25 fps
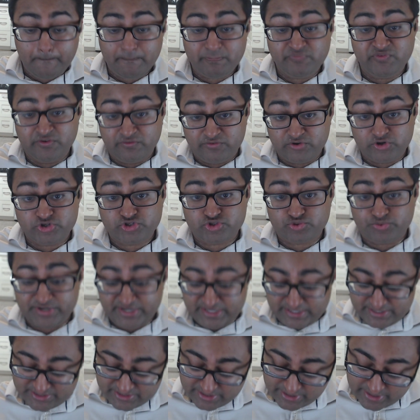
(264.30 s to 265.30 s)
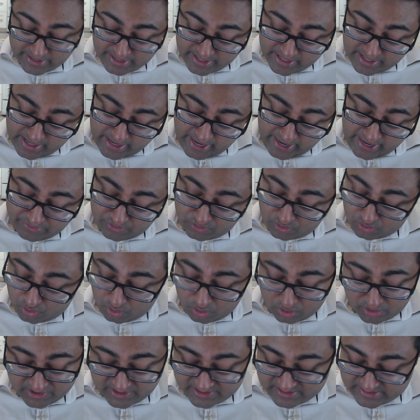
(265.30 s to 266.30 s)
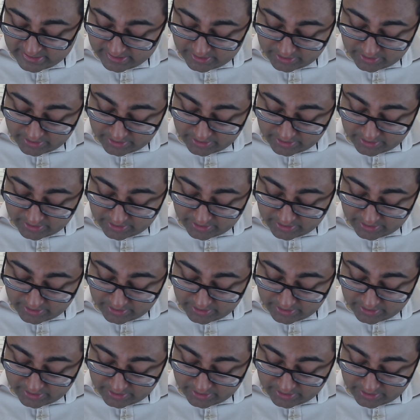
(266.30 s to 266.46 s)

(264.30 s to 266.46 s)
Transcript: the verse reads, And the Lord said